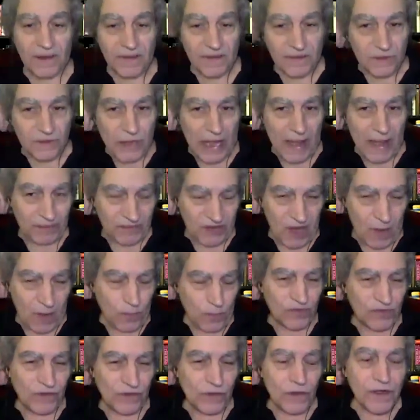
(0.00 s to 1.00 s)
laptop
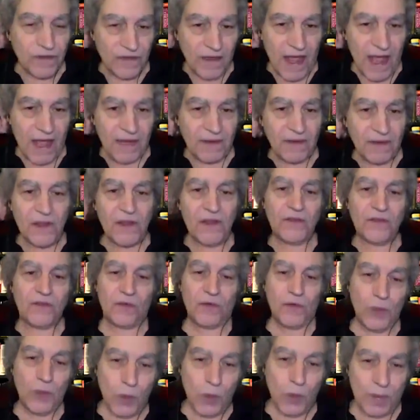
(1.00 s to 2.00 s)
was looked at. So you